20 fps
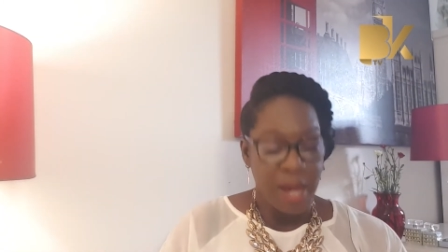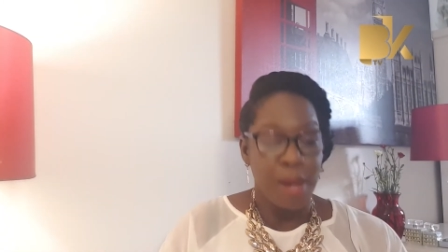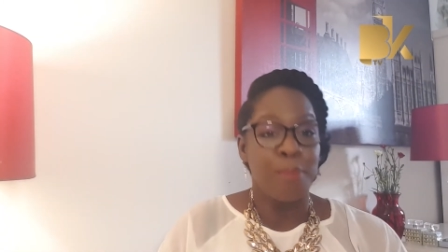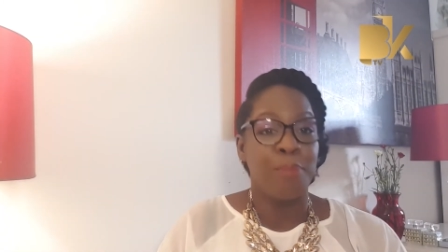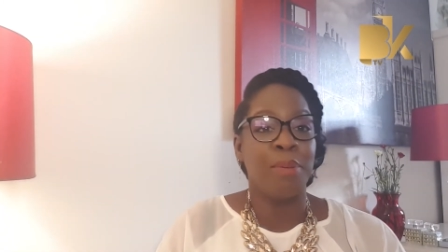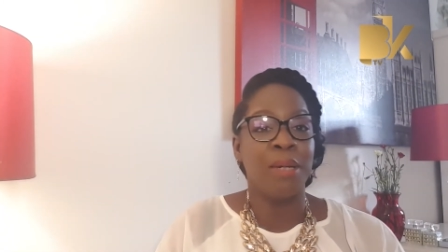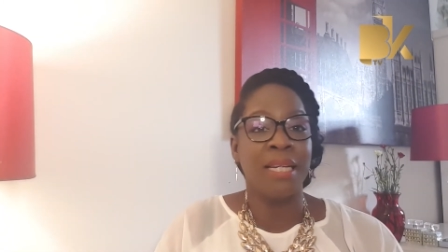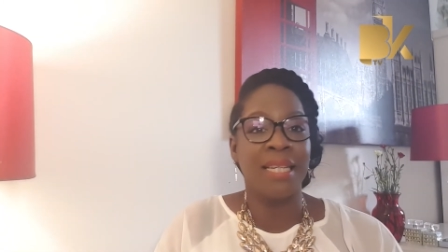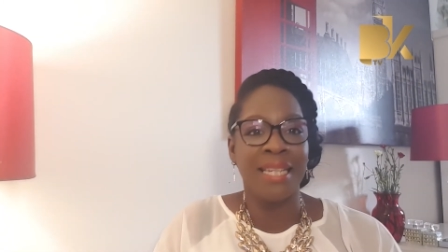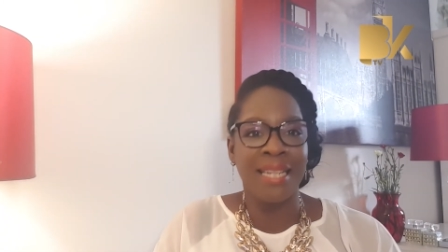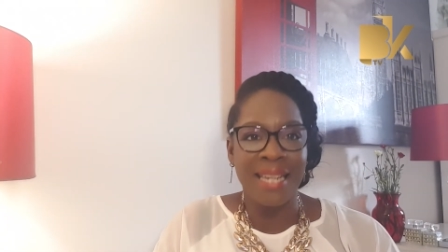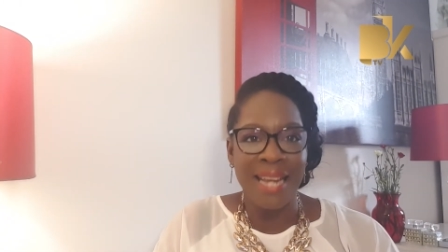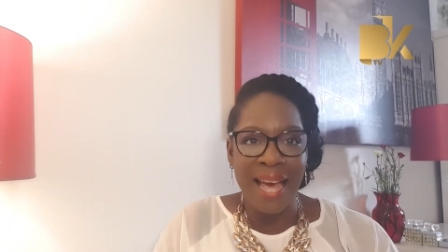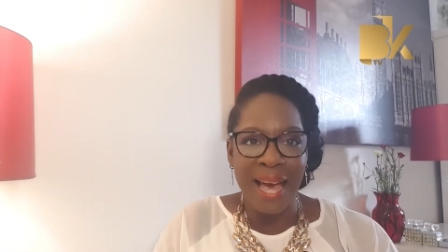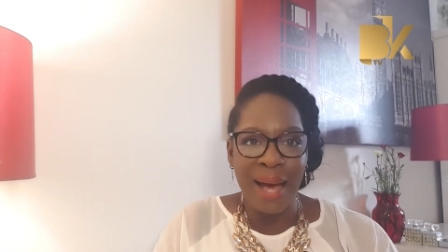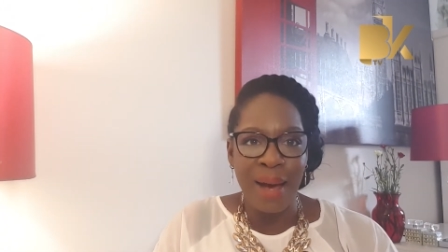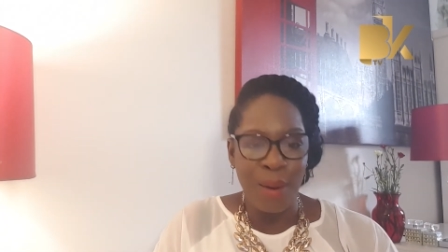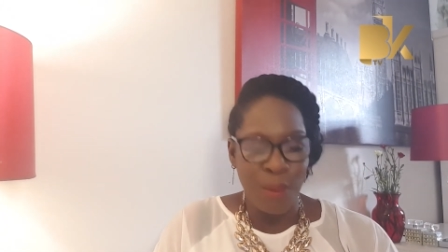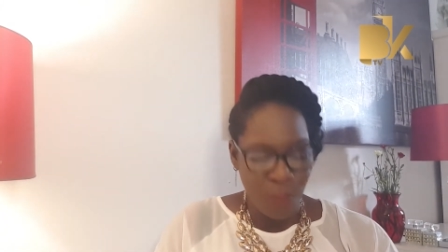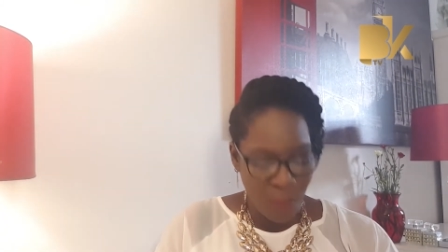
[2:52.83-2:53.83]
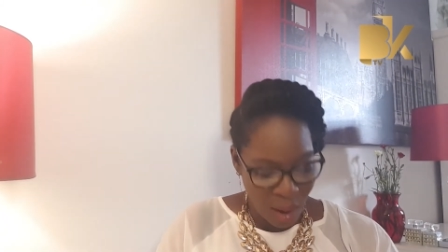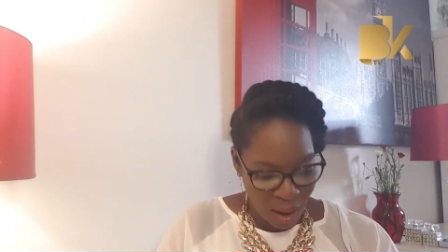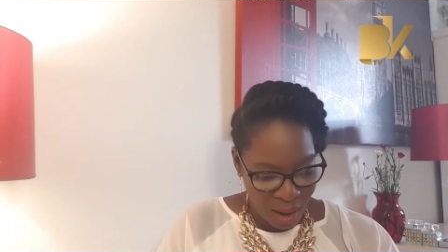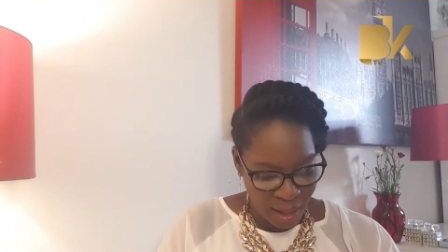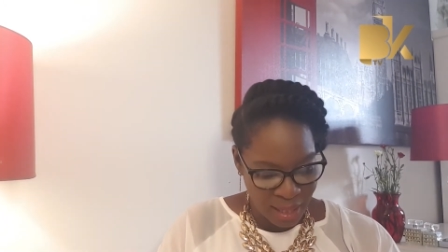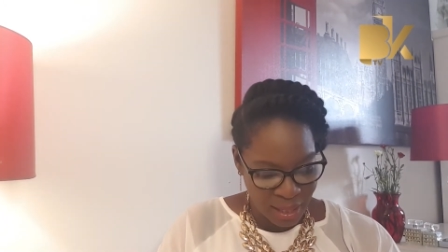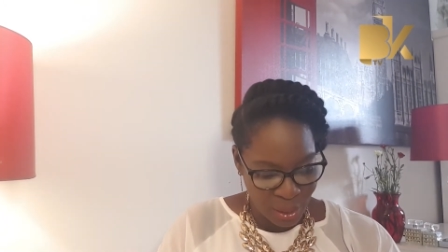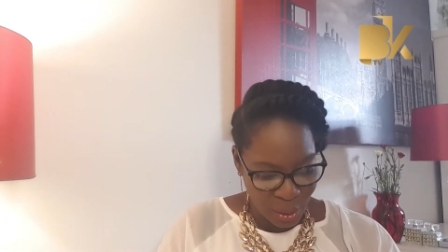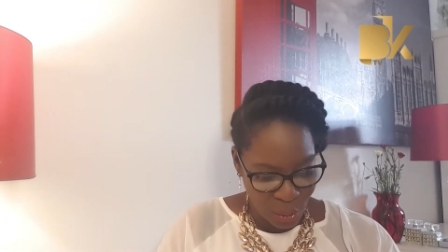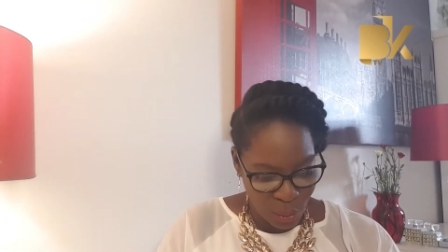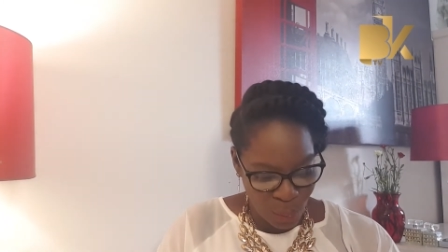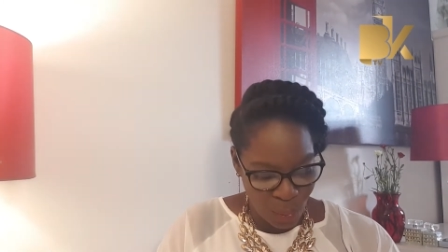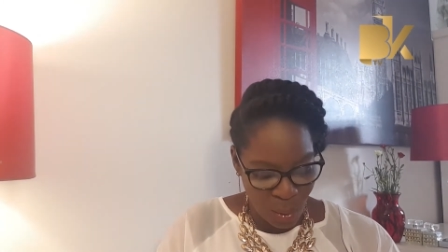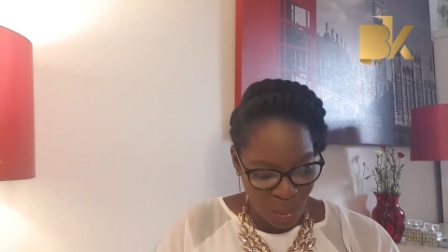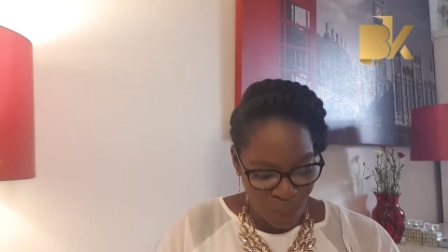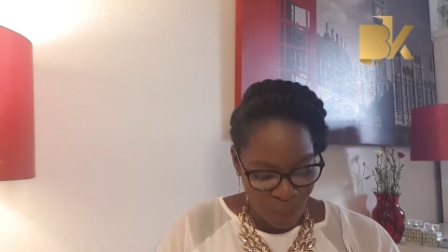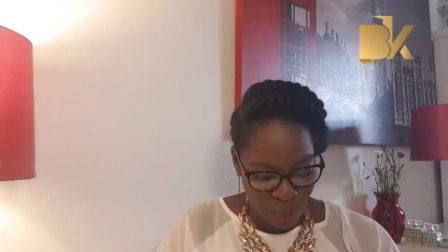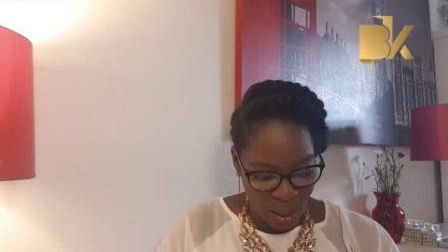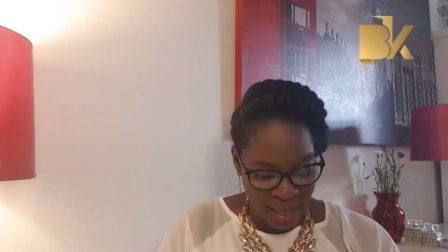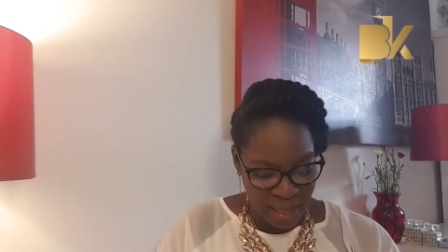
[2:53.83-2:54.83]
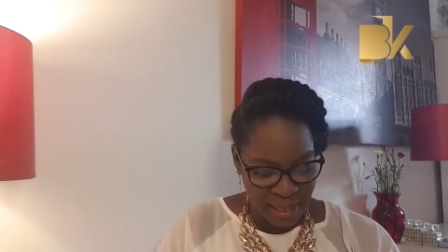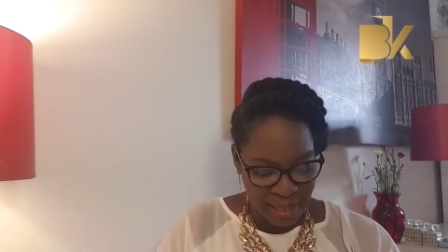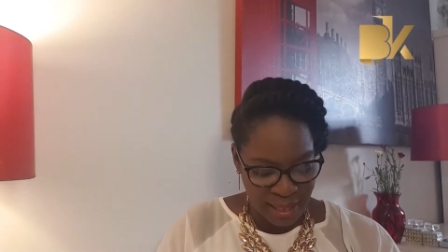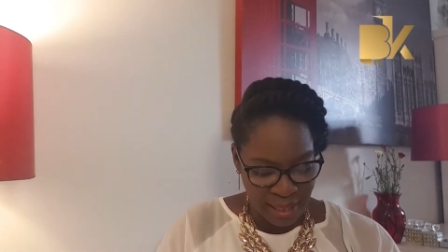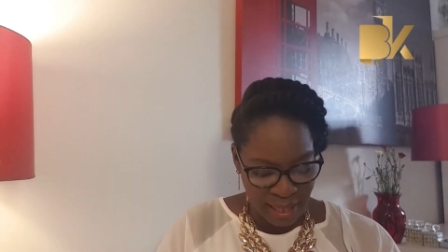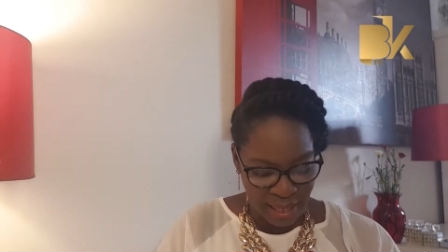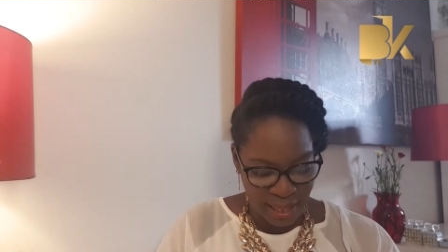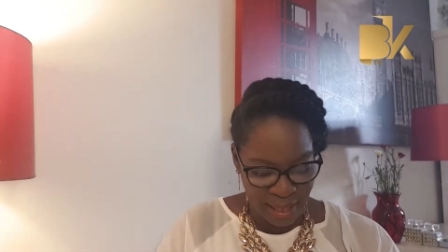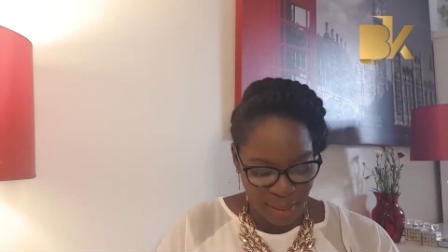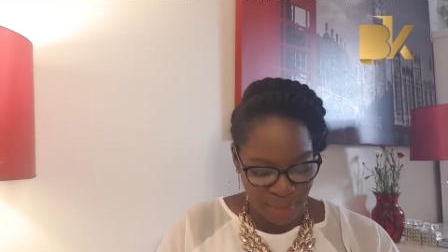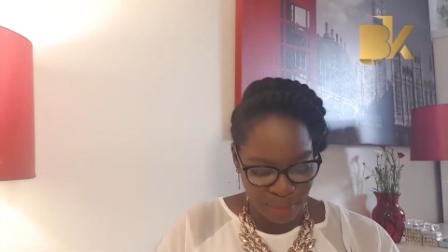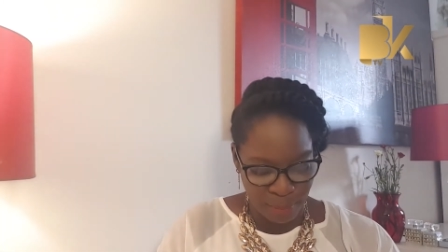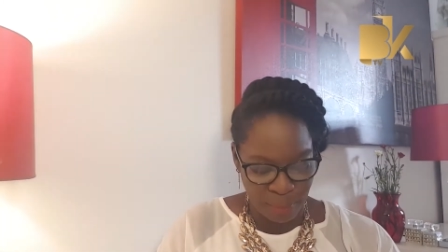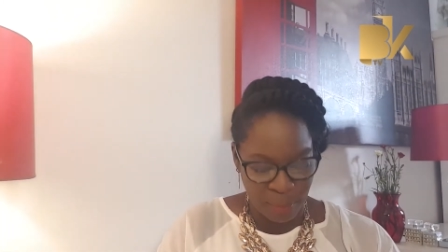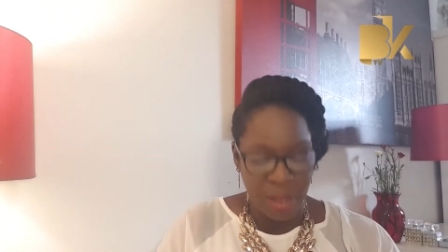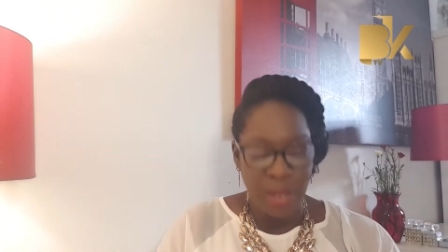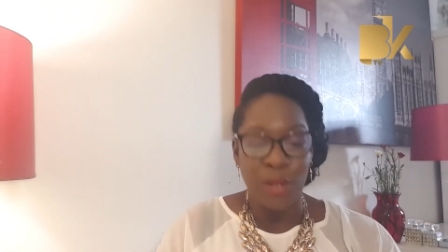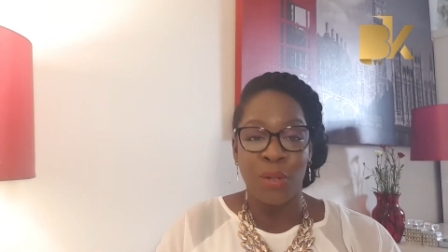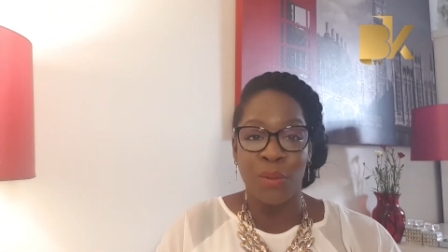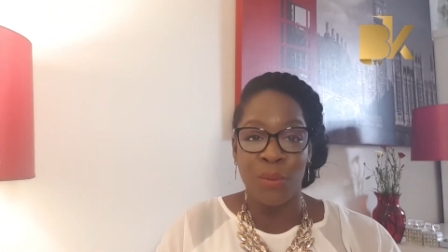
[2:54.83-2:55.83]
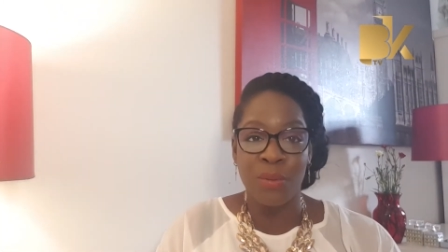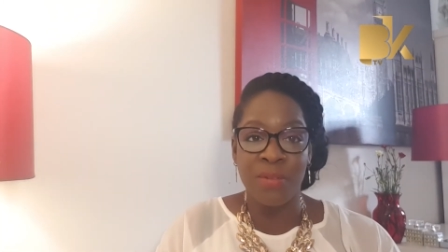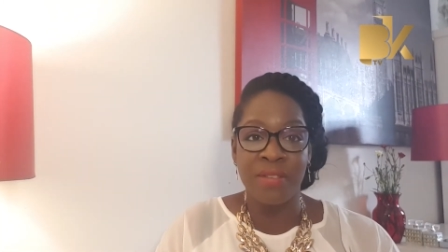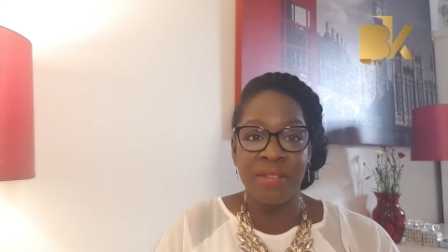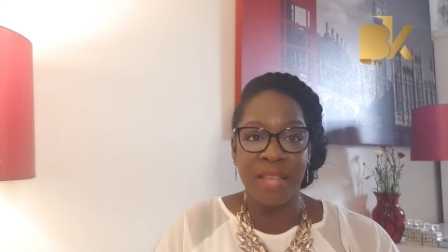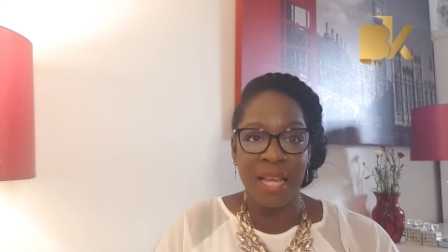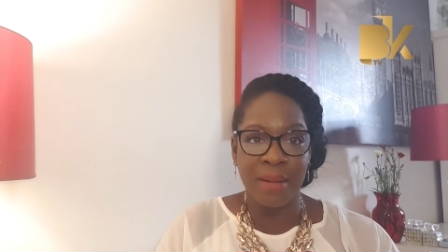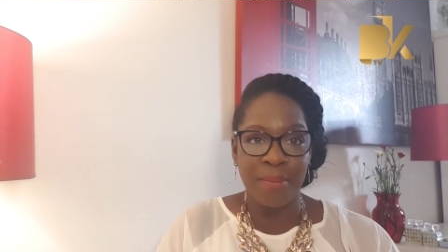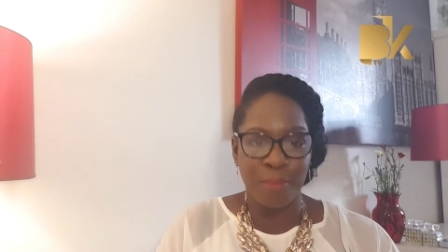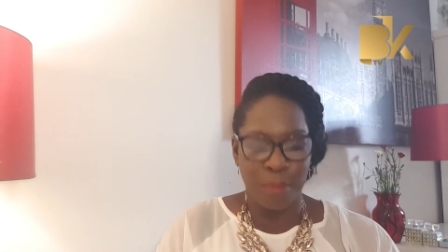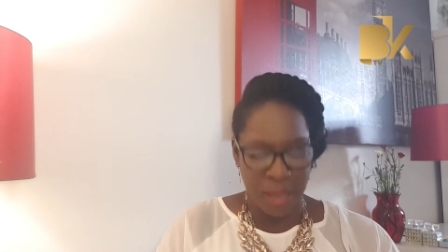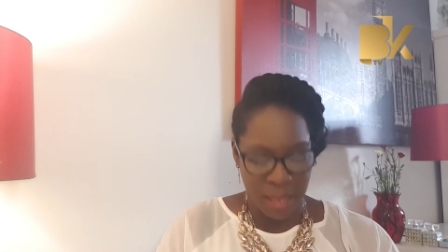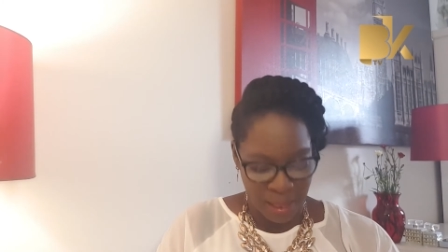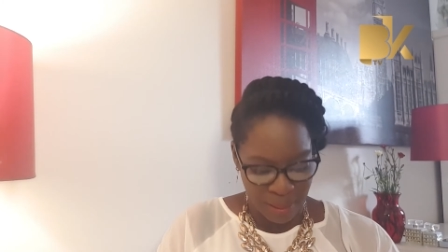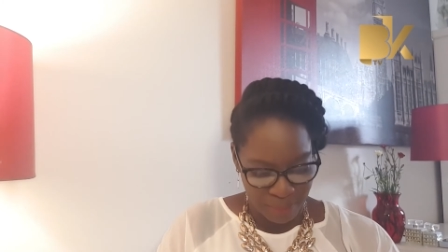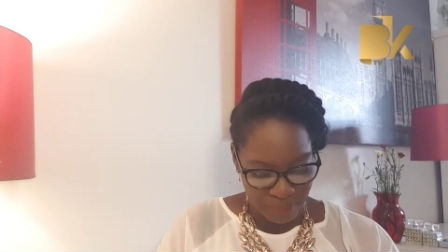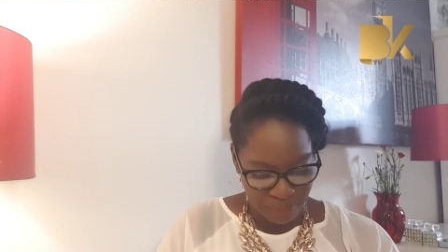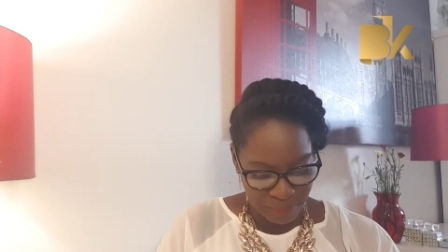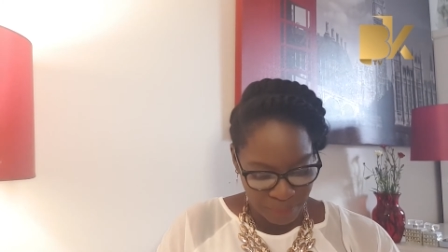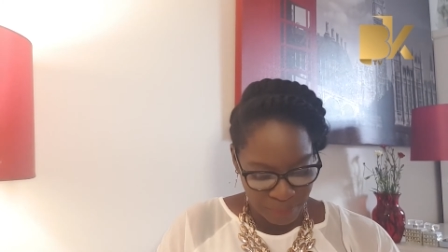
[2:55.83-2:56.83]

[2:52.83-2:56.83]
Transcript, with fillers: But now I go away to him who sent me,